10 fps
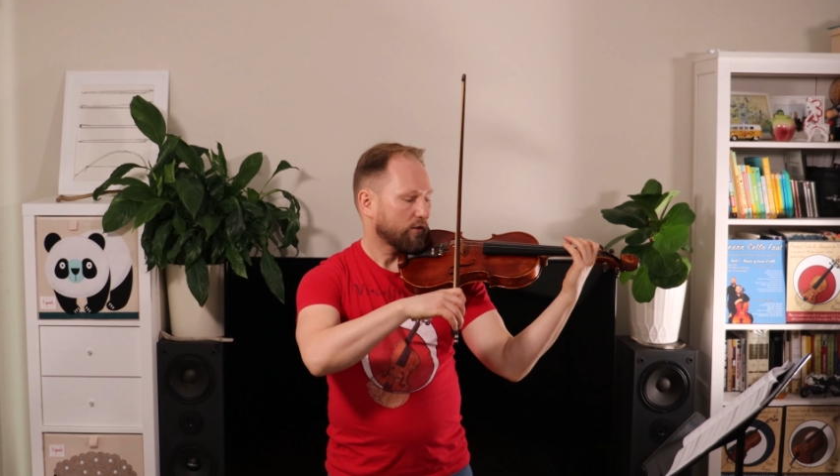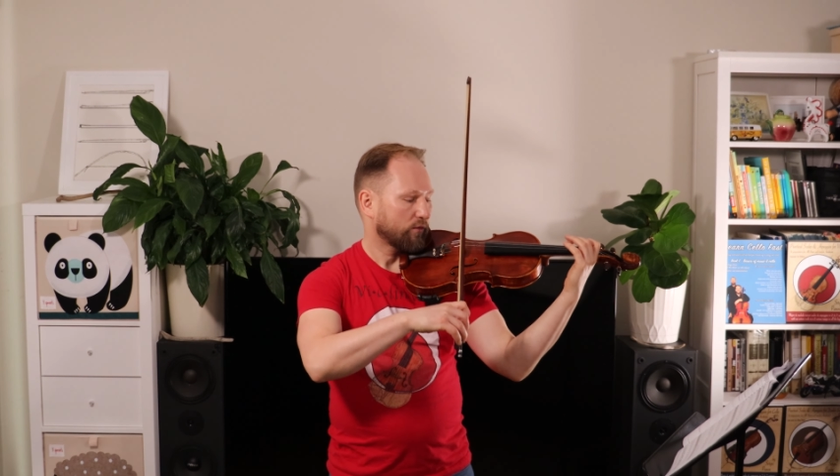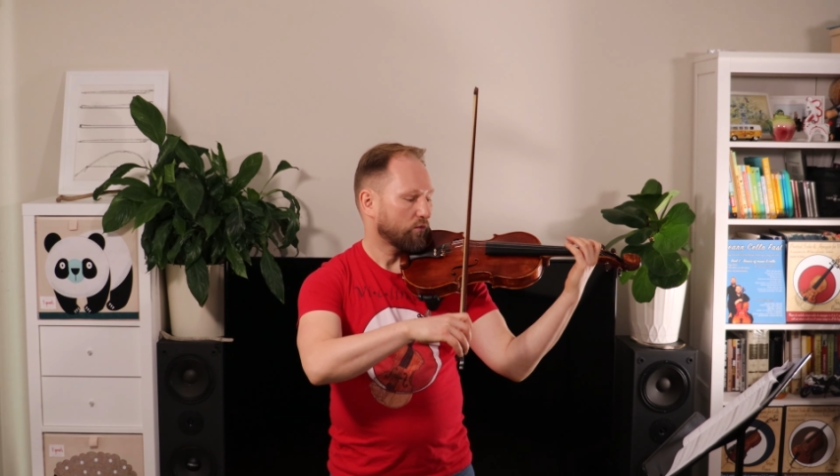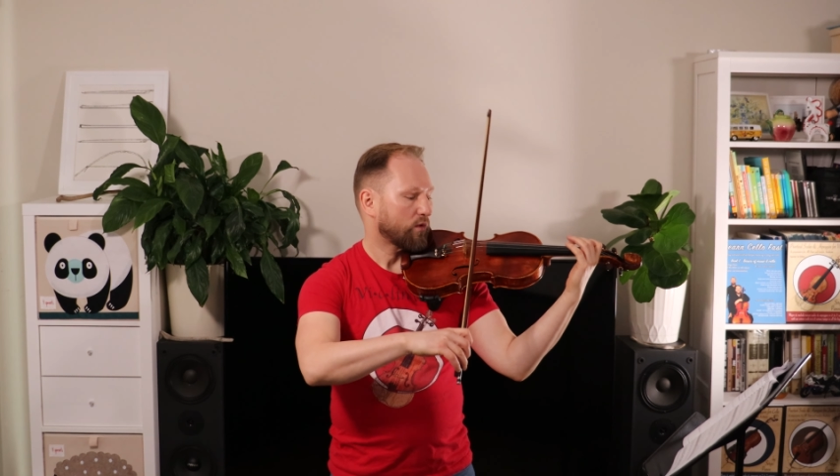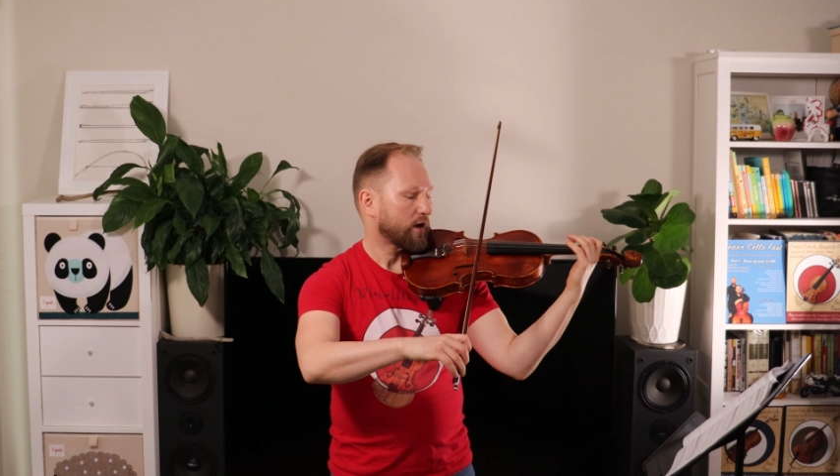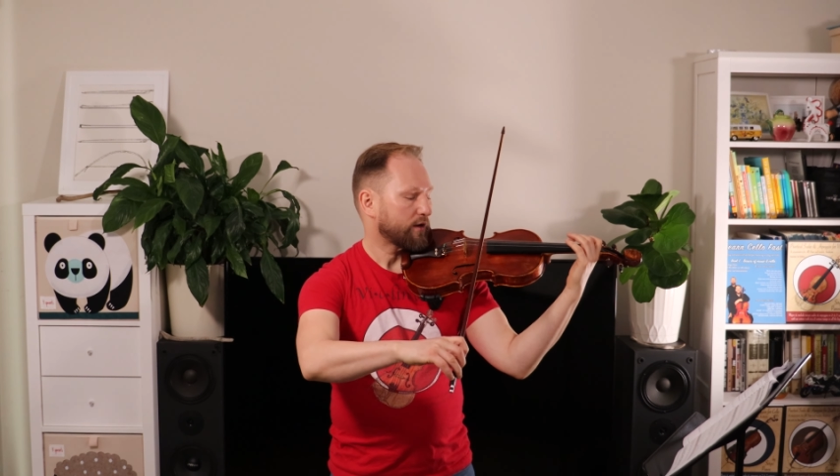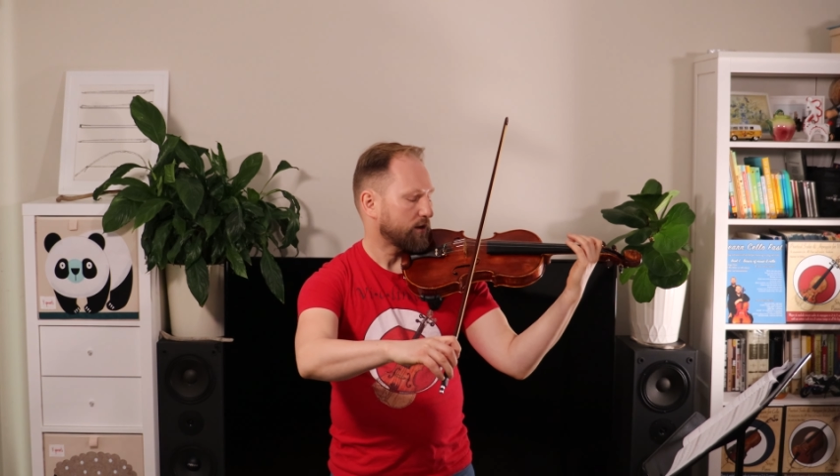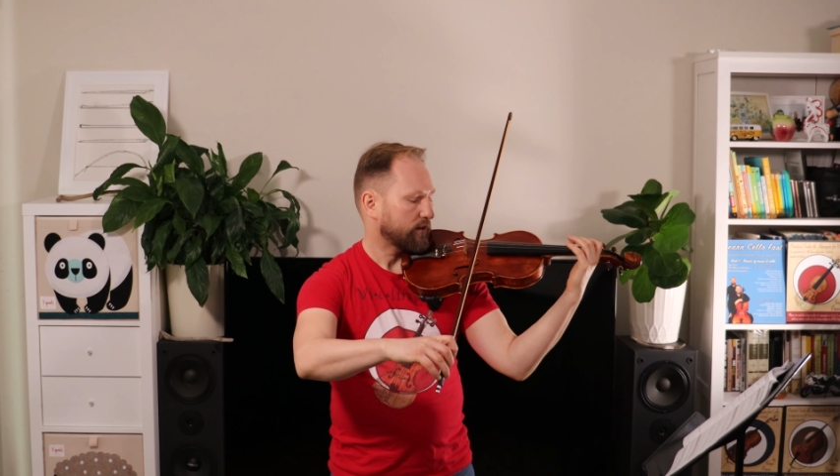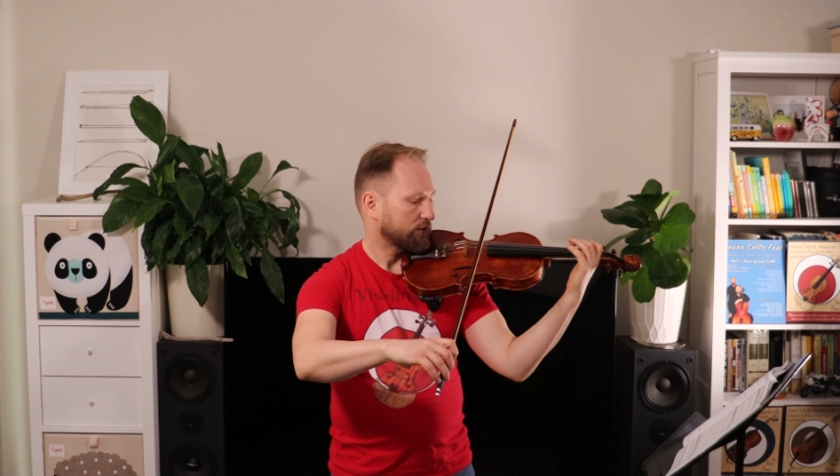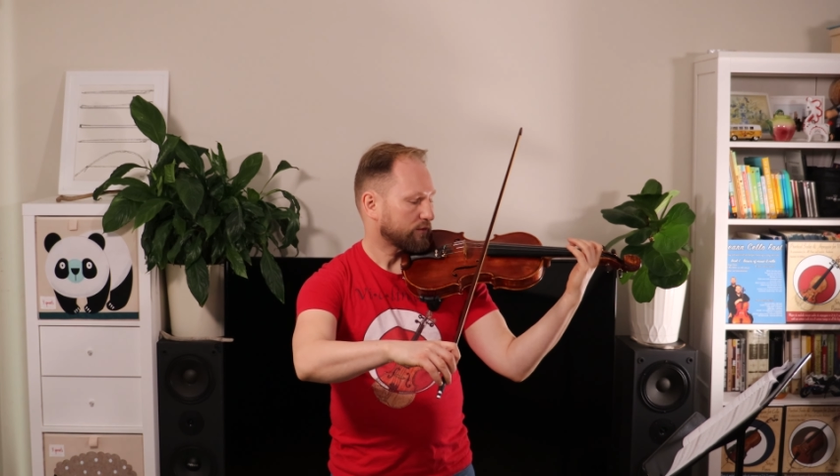1,
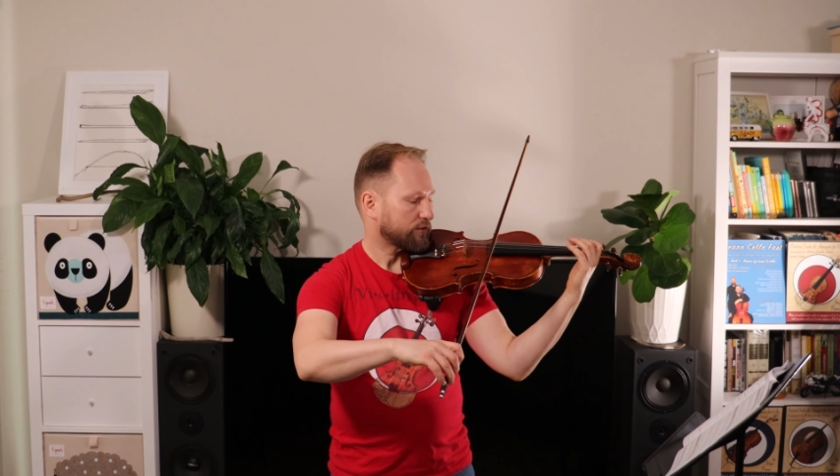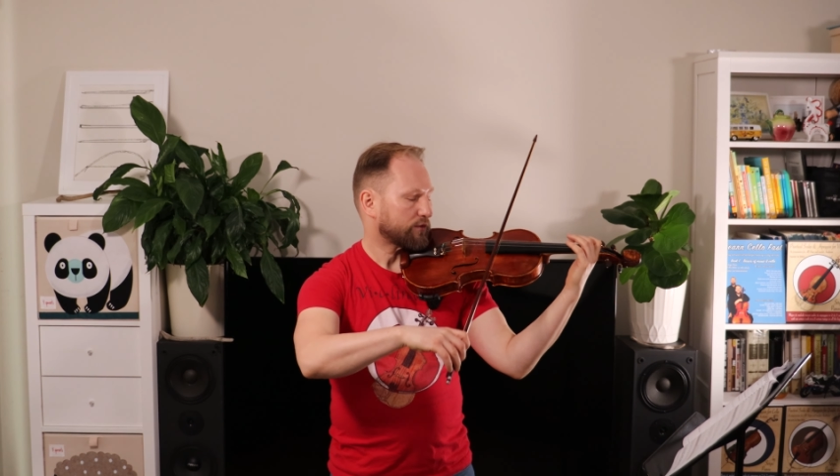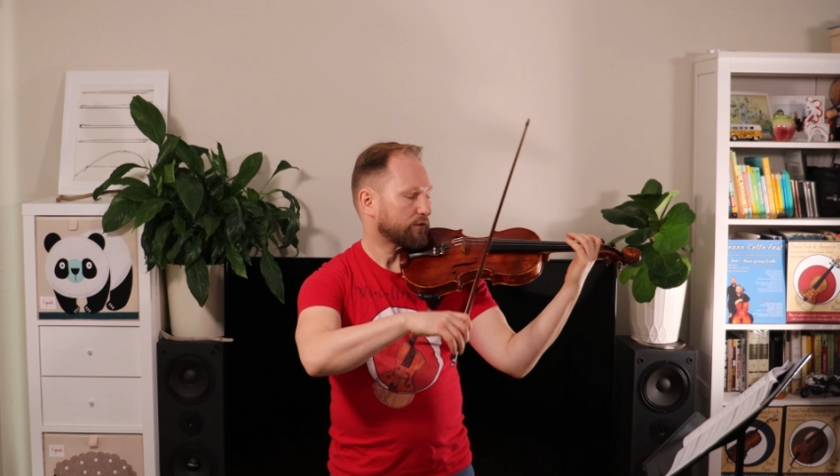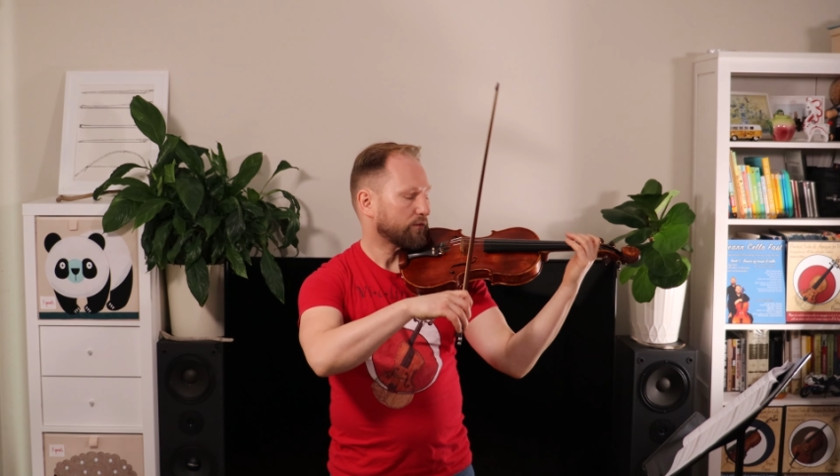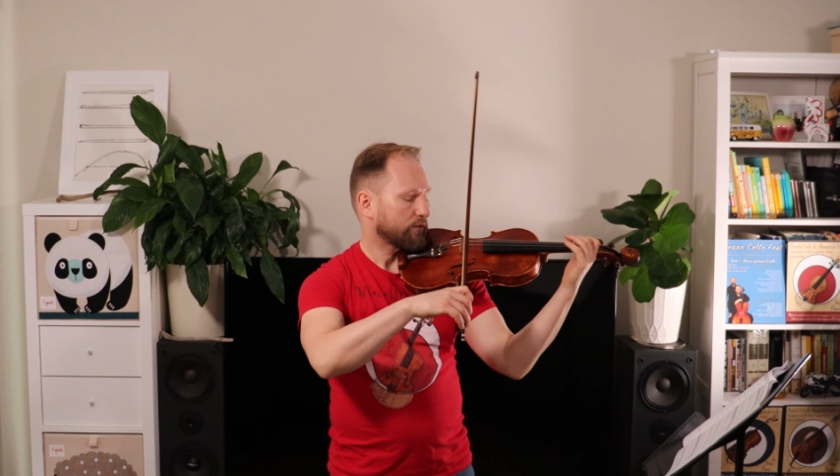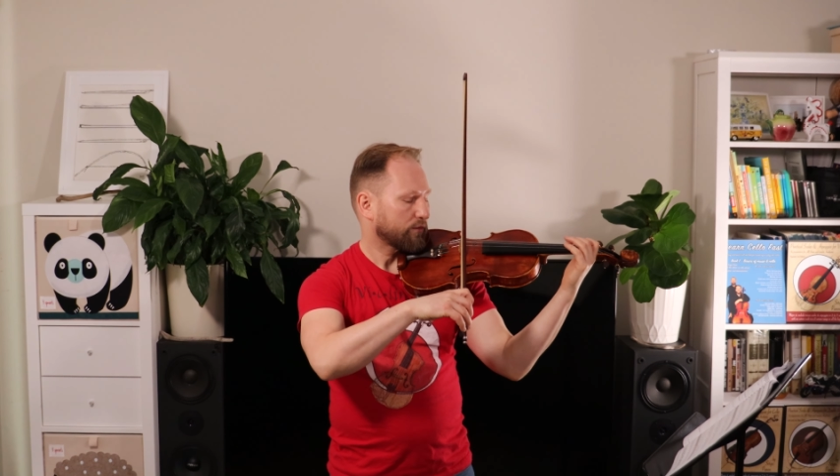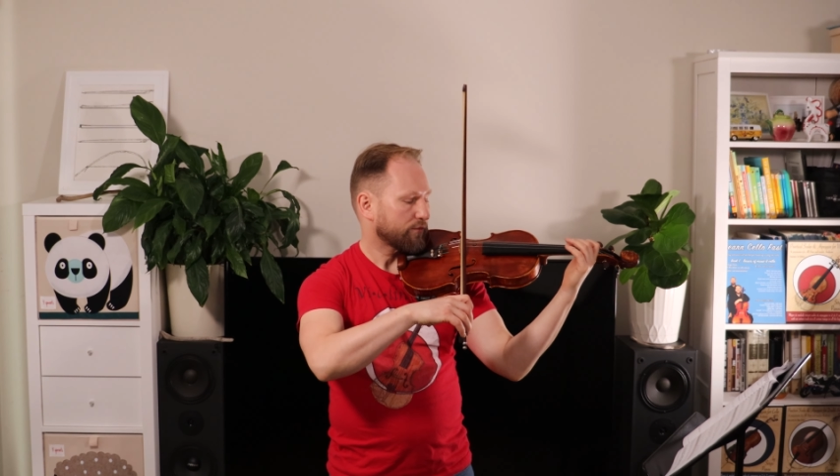2,